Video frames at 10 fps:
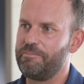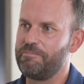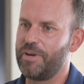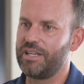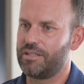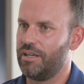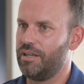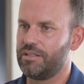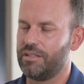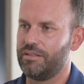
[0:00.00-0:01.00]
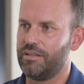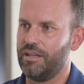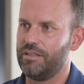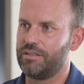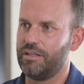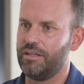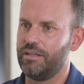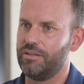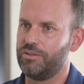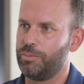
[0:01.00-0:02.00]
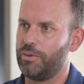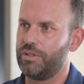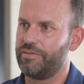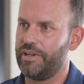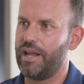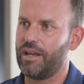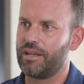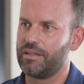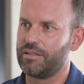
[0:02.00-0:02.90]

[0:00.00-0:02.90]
My son is a sports fanatic,